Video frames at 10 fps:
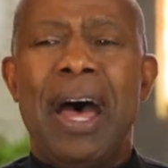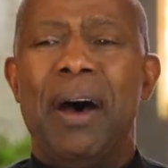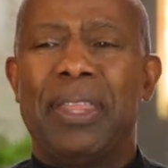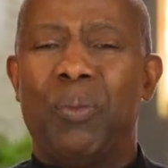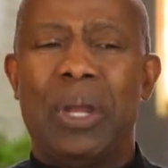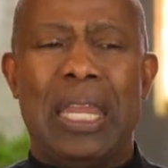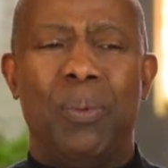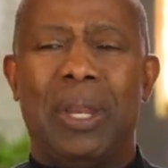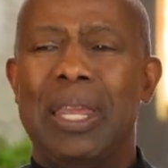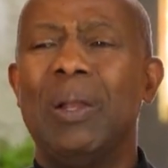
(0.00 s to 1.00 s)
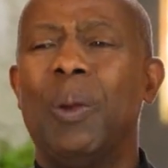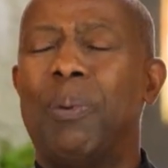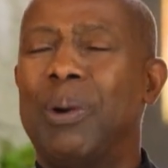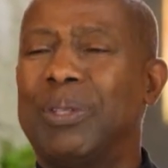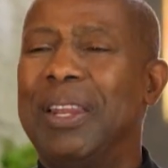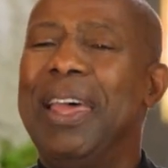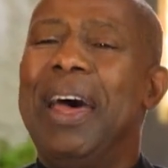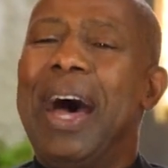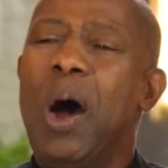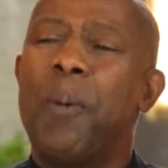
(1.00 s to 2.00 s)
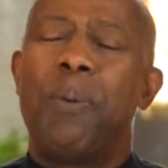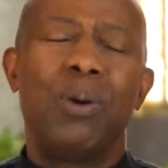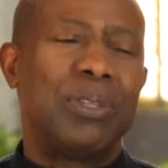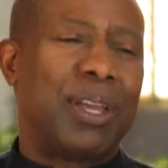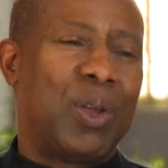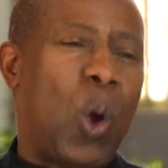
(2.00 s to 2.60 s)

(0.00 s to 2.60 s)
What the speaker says: how that when he would heal a person, how a person